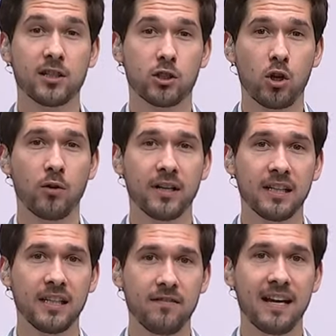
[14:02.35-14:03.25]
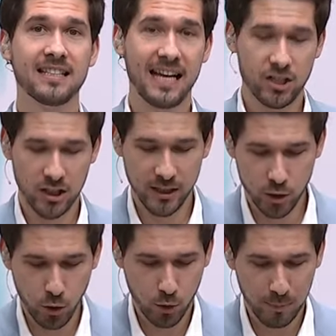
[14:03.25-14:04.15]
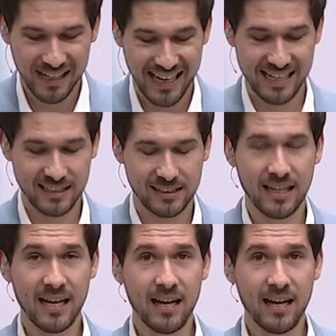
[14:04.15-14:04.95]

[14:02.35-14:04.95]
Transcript: historical events actually took place.